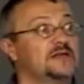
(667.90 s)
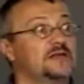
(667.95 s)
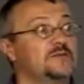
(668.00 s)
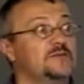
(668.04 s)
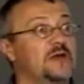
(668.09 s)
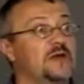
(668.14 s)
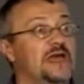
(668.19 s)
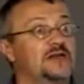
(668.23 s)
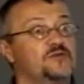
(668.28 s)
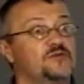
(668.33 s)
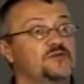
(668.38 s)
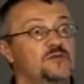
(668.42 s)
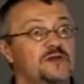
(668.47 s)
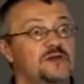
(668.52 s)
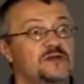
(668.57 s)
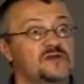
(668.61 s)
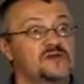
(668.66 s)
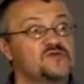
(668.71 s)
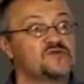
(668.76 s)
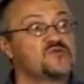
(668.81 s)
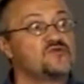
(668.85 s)
management
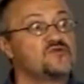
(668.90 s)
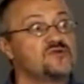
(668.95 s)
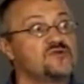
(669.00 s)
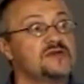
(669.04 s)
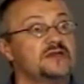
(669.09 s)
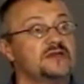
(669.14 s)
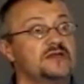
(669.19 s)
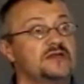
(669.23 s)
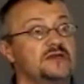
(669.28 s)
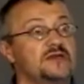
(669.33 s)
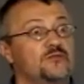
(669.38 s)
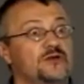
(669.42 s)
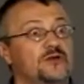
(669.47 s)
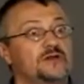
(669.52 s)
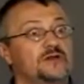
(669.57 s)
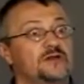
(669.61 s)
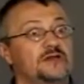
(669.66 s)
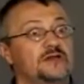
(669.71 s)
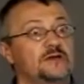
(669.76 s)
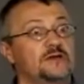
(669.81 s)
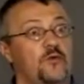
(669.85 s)
is really,
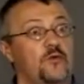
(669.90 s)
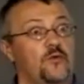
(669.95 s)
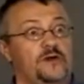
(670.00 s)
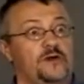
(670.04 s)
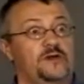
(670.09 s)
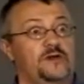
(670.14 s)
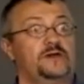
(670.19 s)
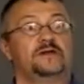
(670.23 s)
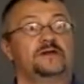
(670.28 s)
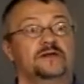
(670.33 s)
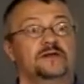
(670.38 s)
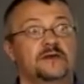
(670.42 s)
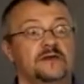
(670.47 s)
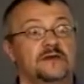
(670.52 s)
really important.